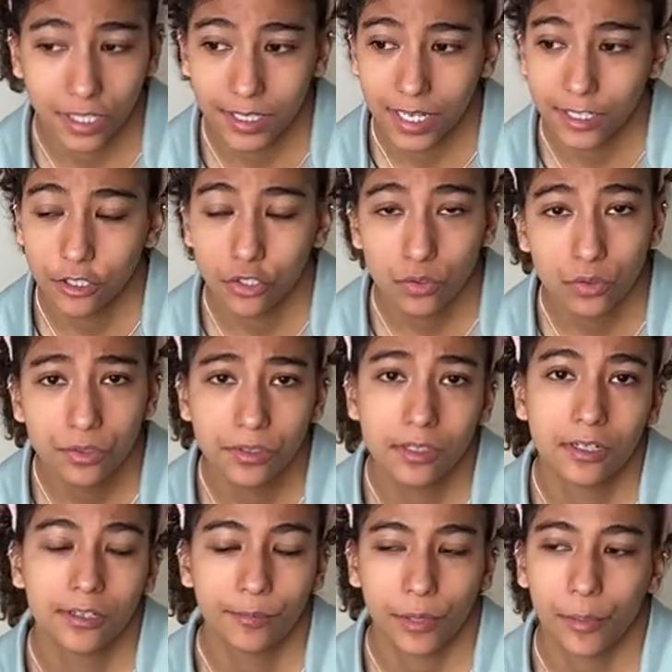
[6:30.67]
and I used
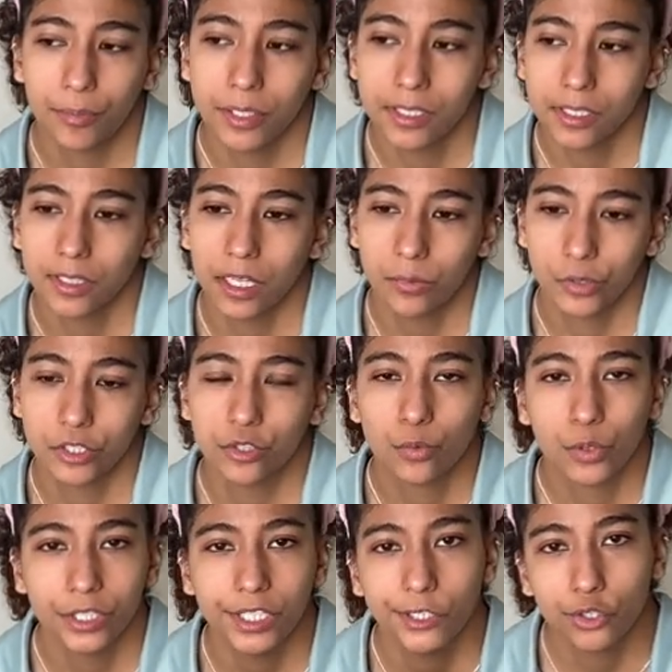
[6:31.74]
it up until I was
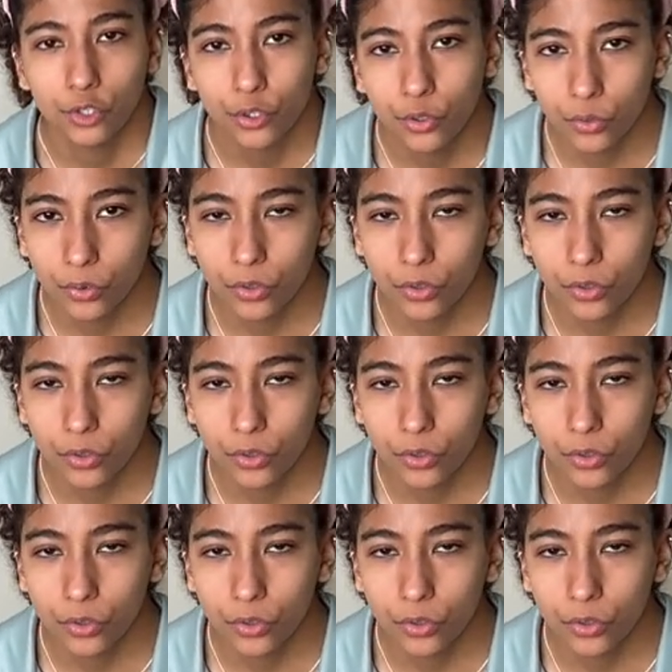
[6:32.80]
22.